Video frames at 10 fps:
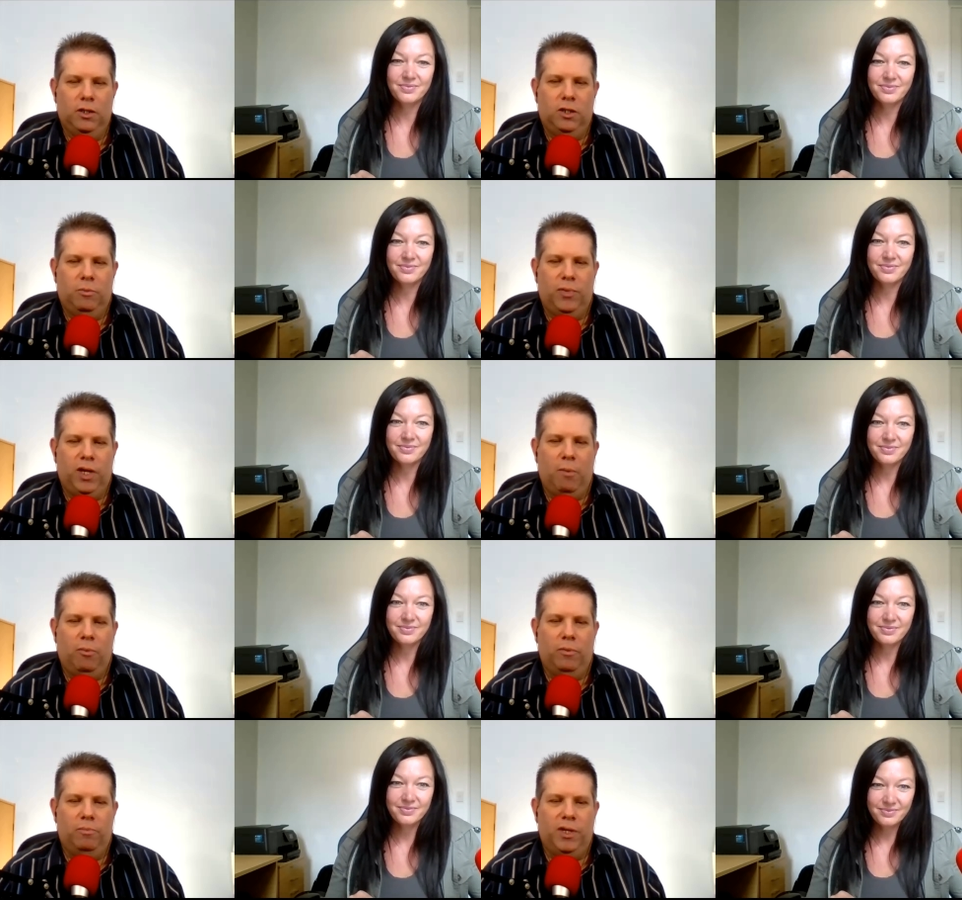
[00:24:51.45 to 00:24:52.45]
Speaker 1: to be able
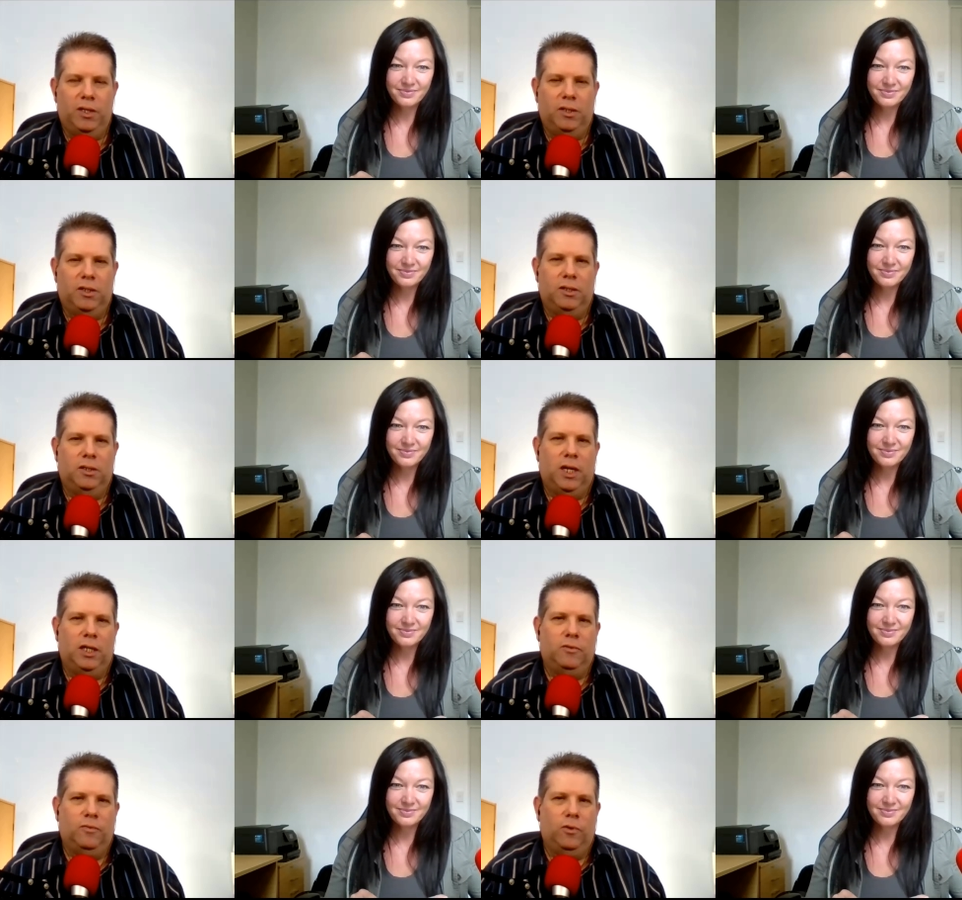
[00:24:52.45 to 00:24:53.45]
to be
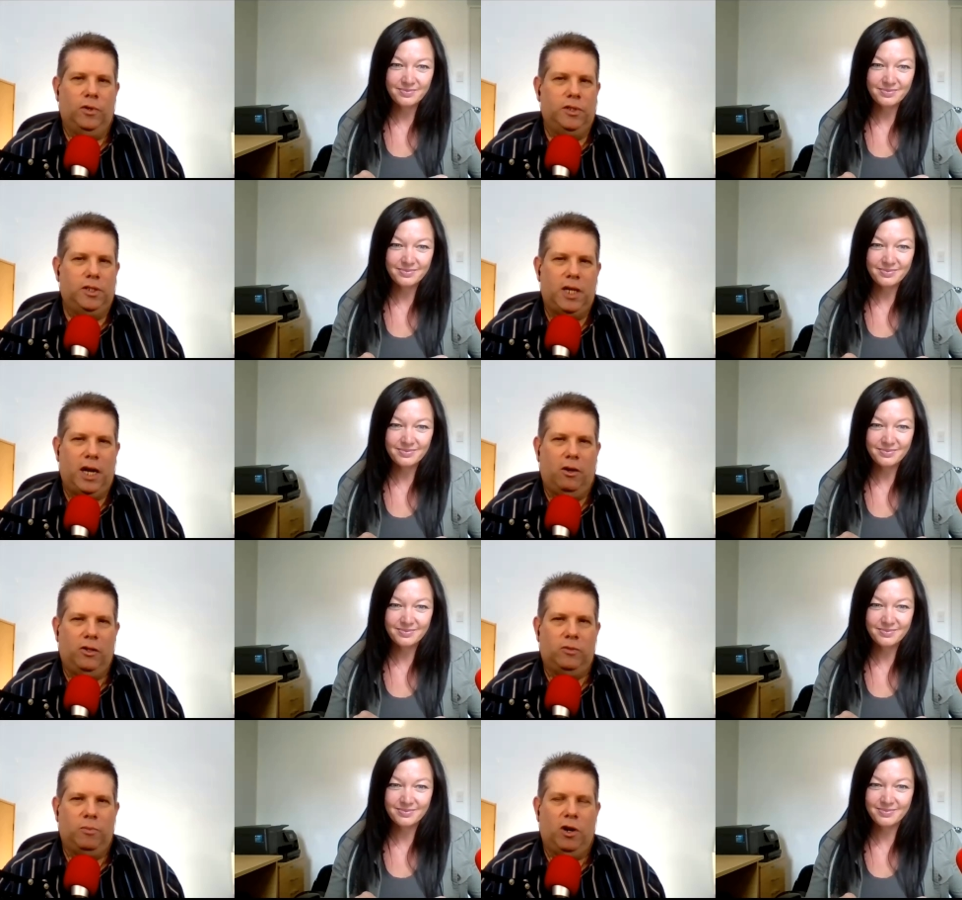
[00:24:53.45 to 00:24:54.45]
successful? Because it's not all
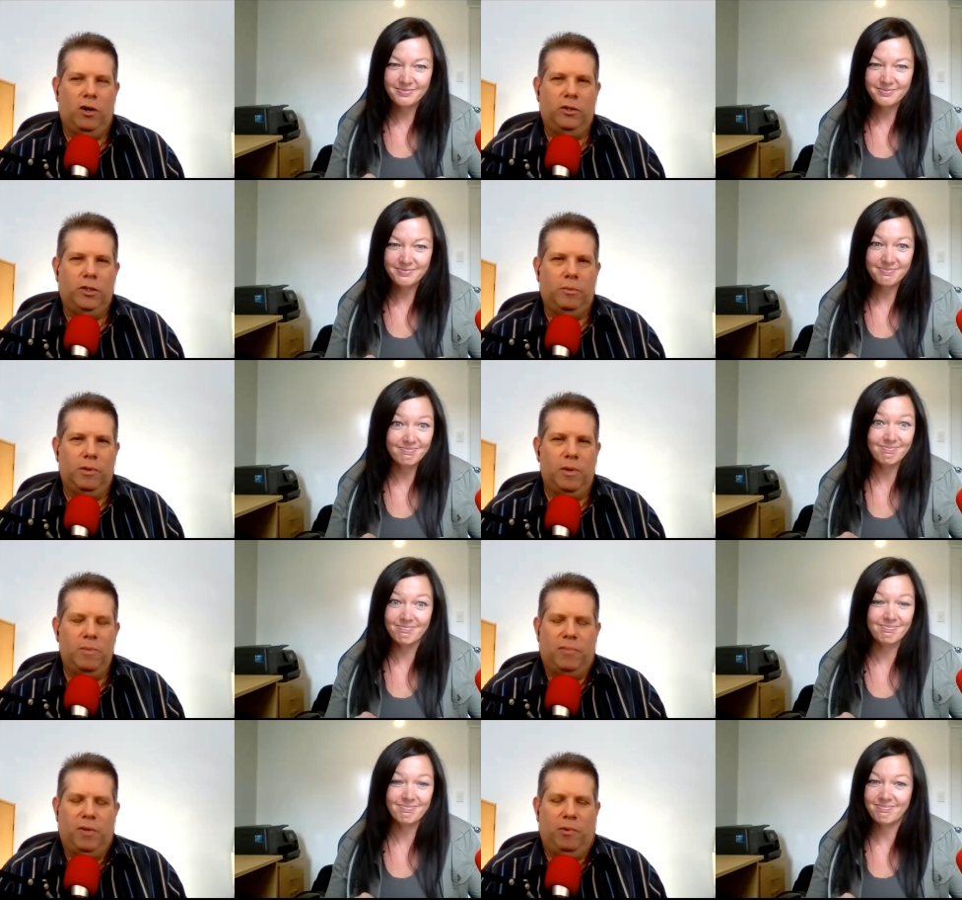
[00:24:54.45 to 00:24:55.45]
smarts. I mean,
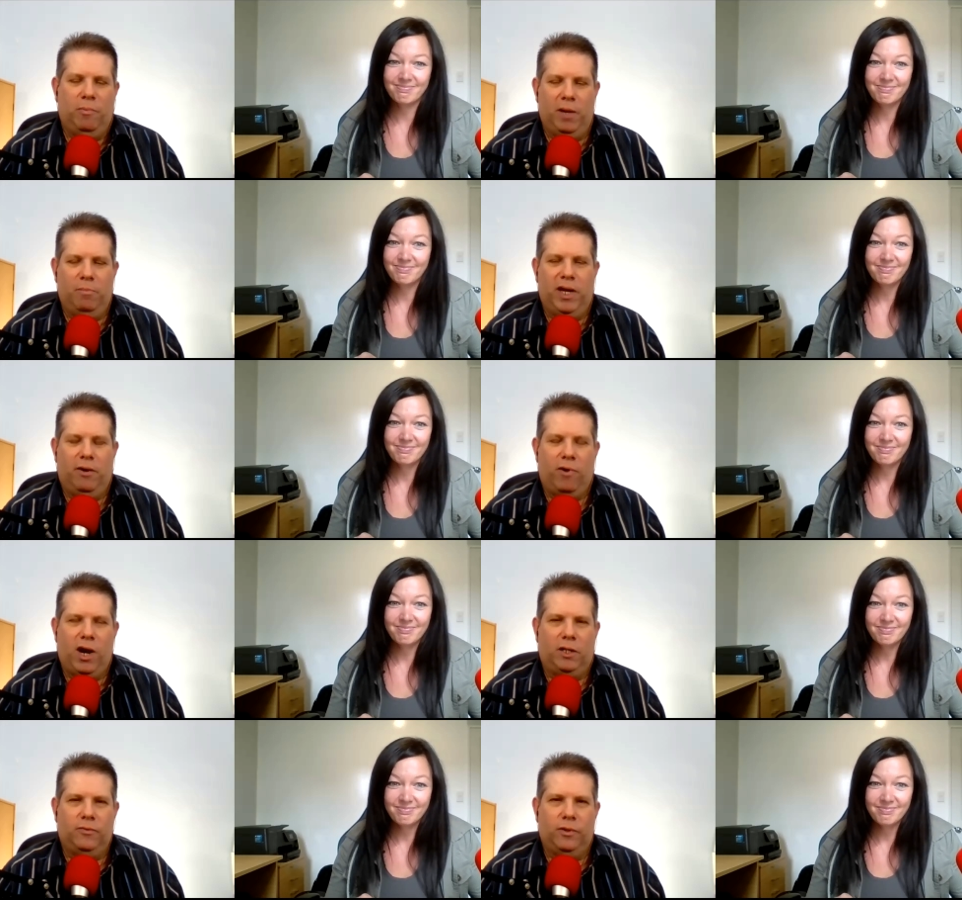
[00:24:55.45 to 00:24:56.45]
people made pet
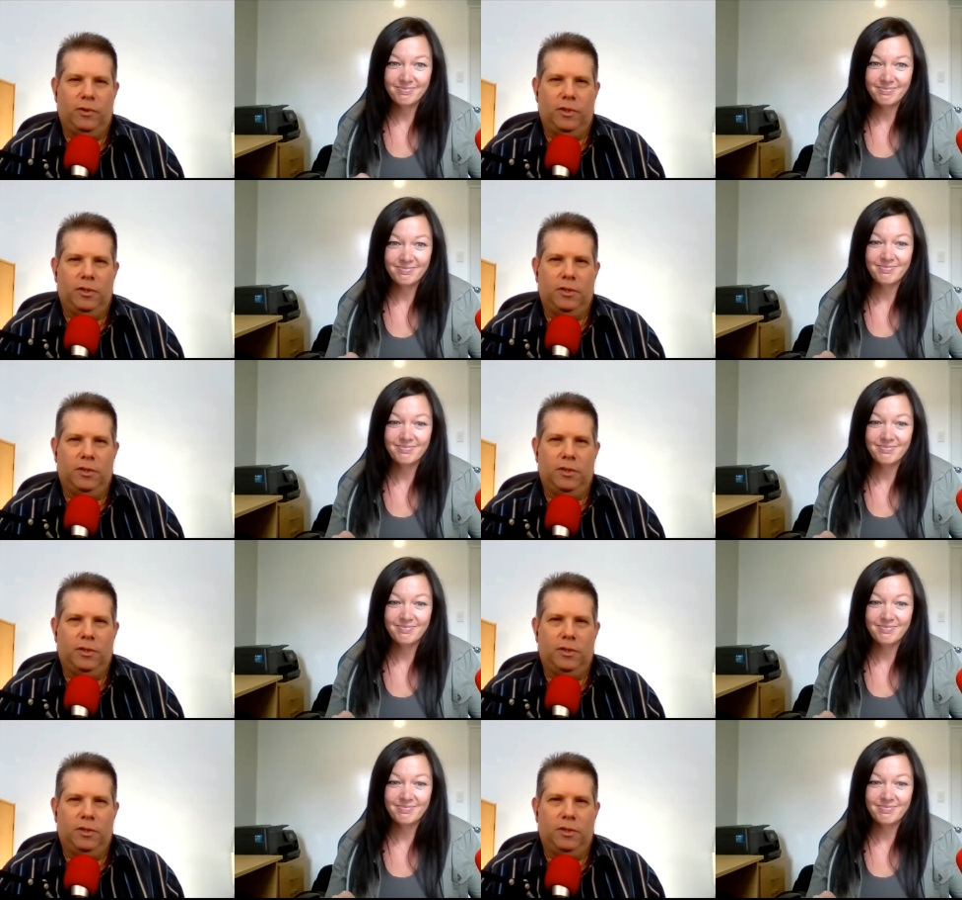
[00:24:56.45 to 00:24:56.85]
rocks for goodness